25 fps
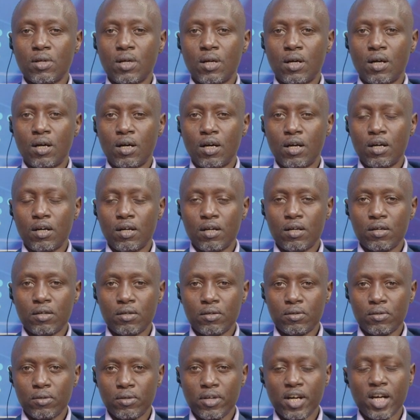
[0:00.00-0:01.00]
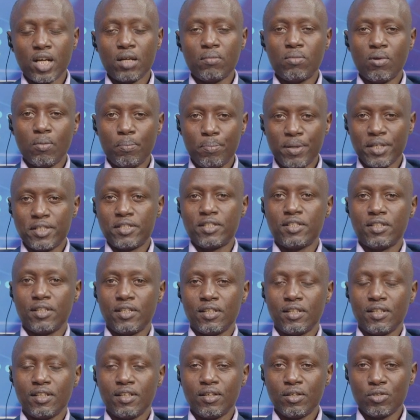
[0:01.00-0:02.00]
Honorable
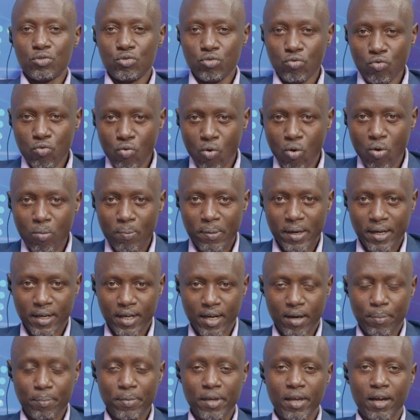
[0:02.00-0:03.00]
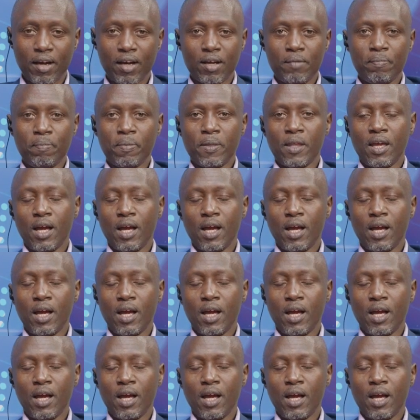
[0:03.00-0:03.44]
Betty Turuomwe Kamia,